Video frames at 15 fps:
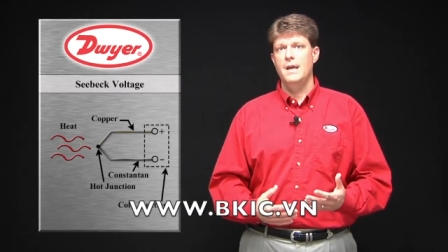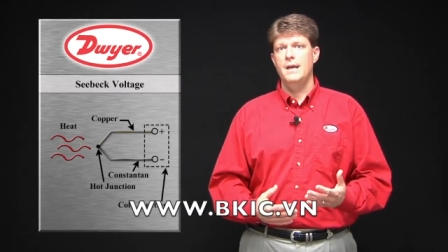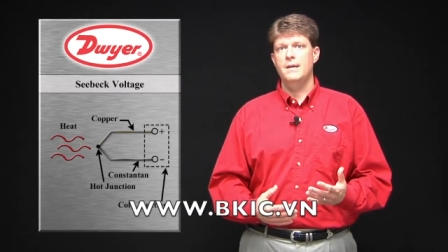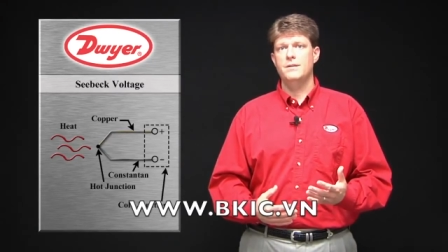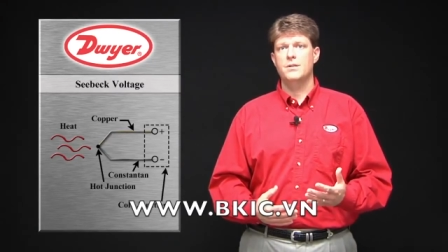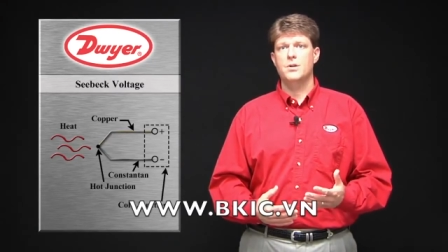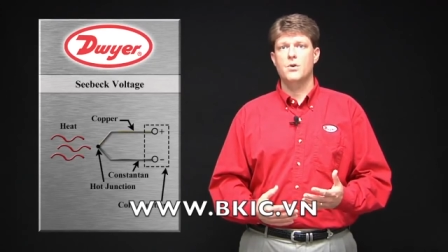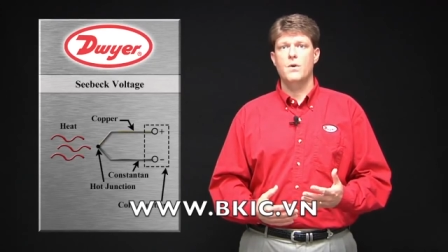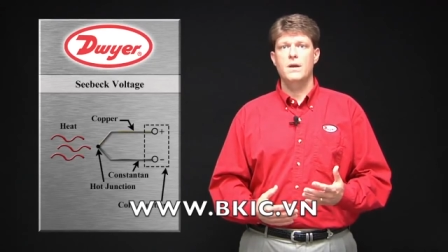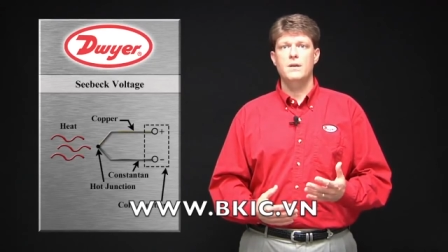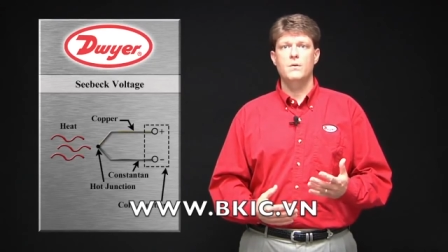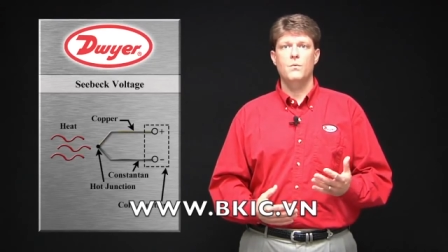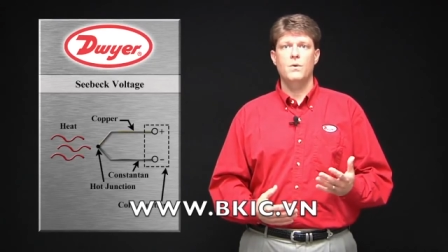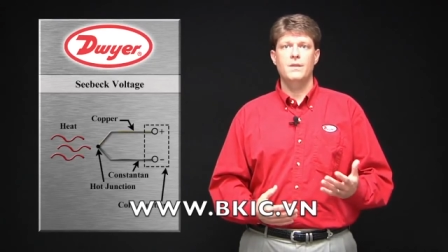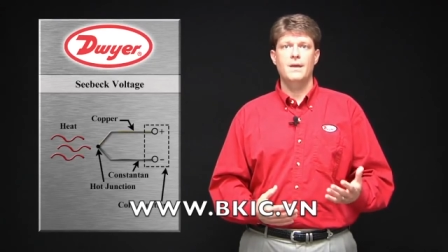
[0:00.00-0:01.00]
is
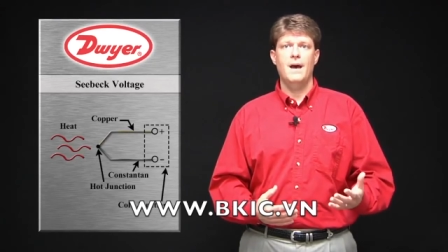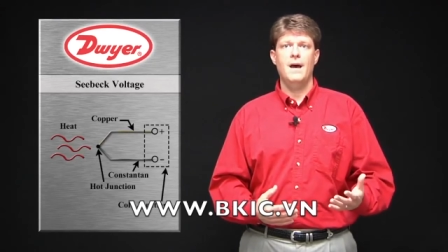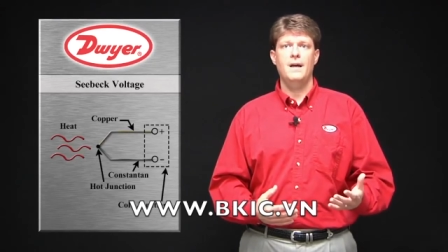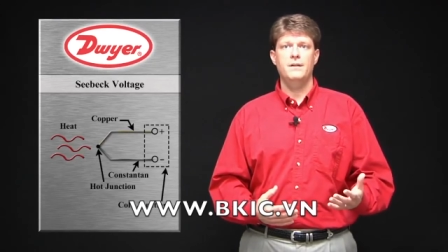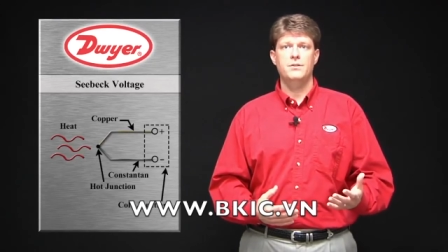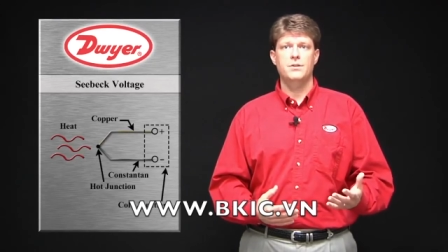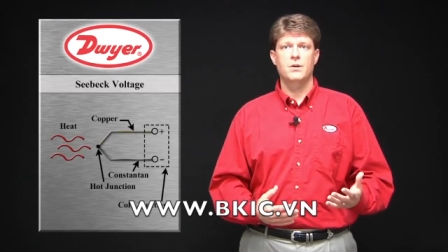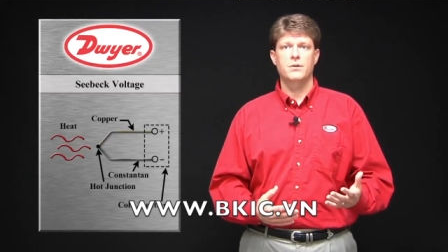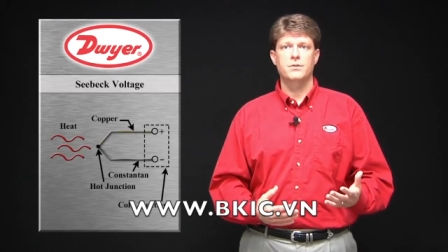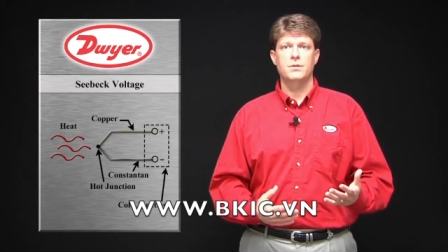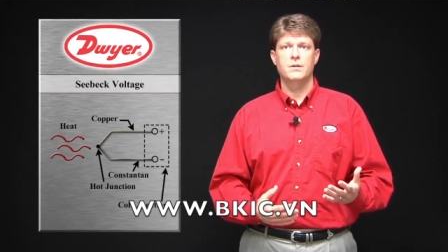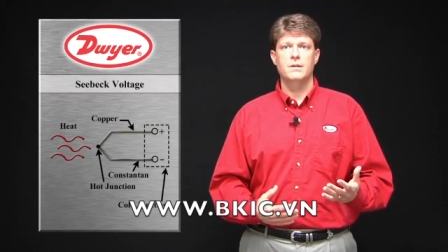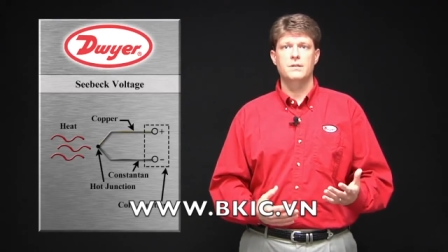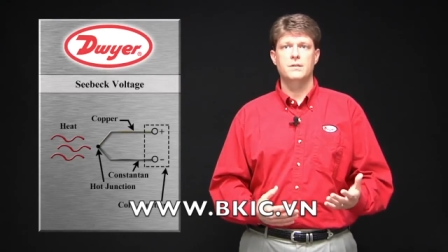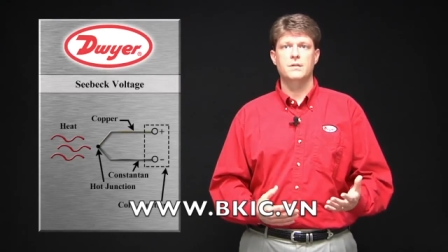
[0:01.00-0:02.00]
created when the hot
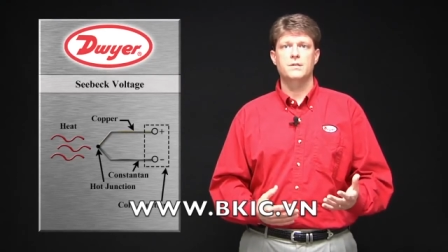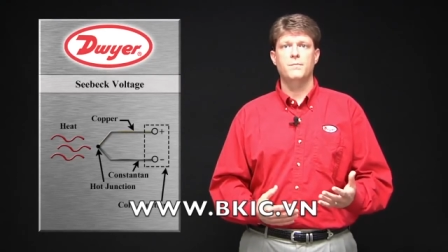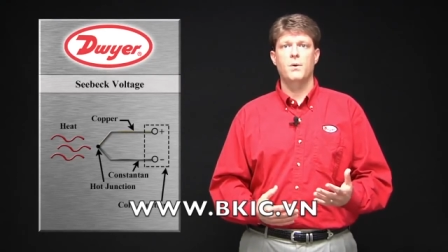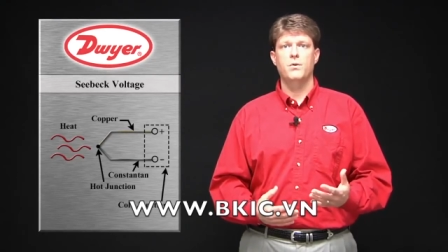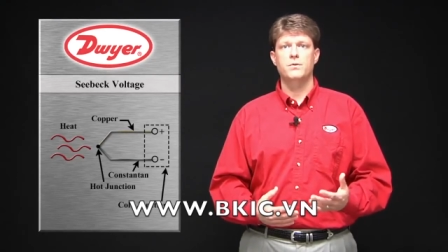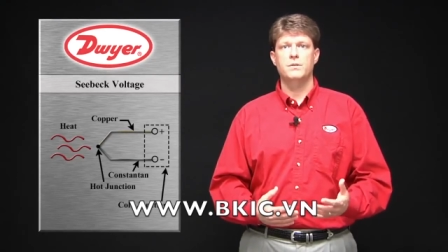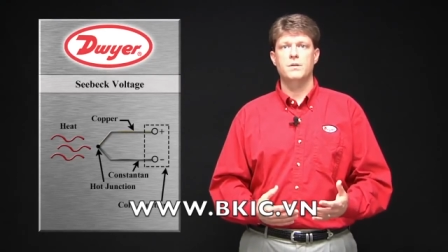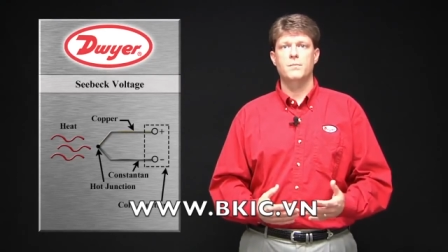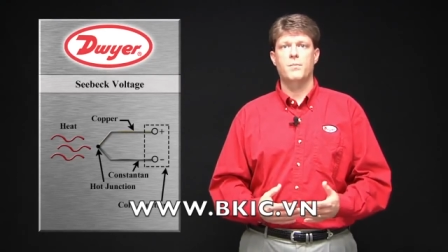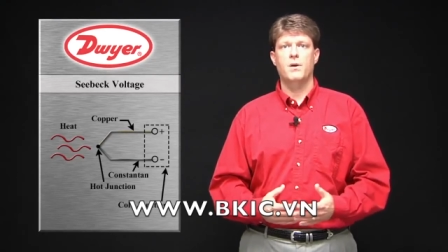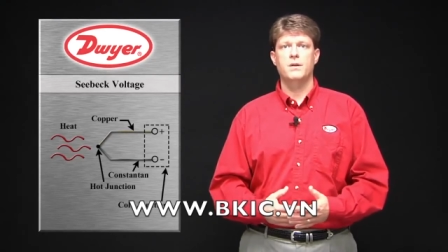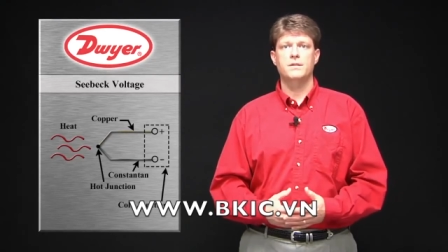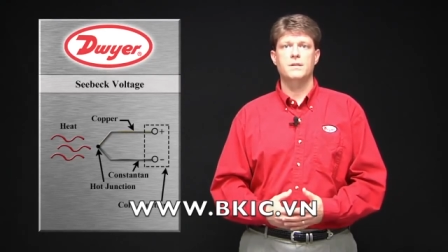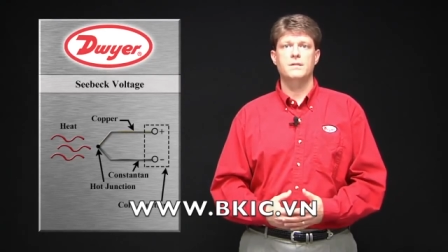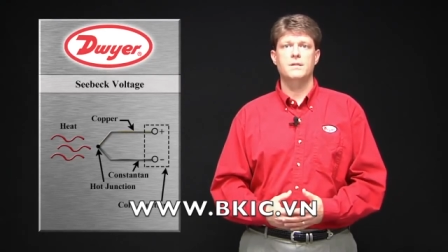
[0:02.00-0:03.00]
junction is exposed to the
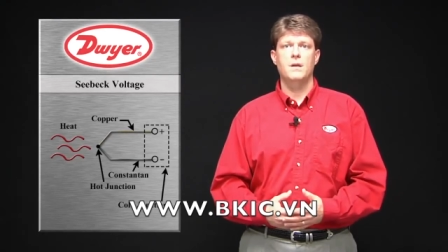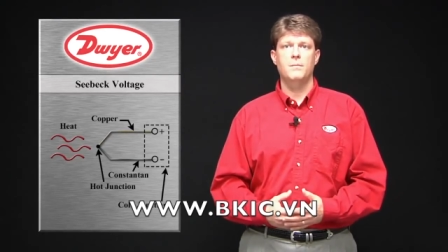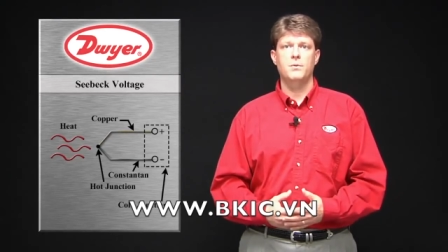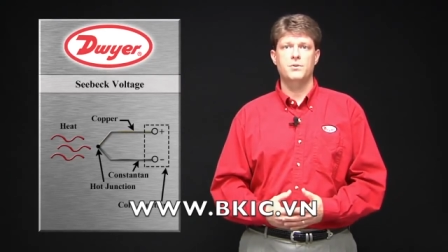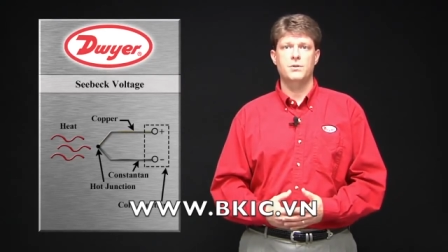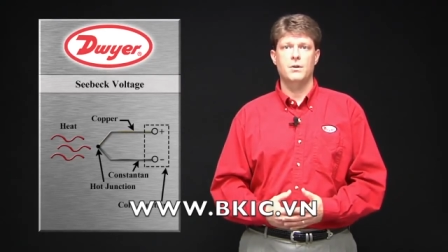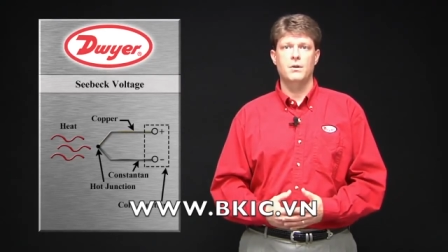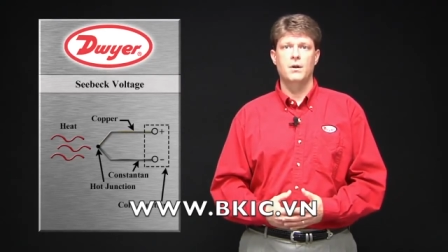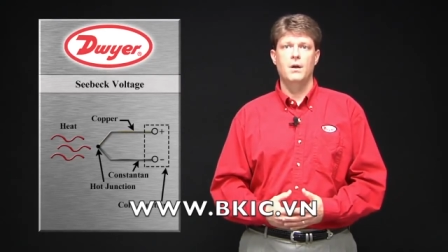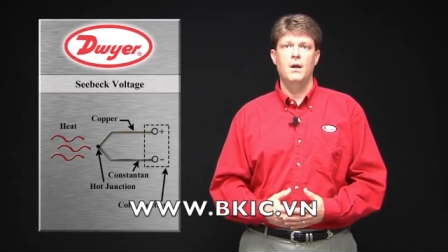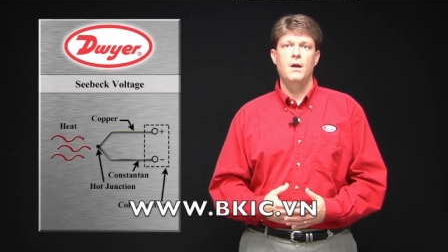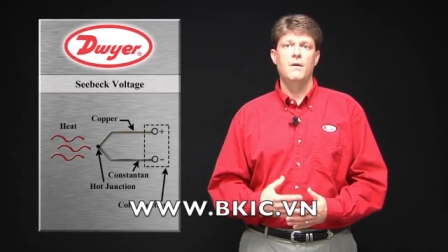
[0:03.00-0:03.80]
process temperature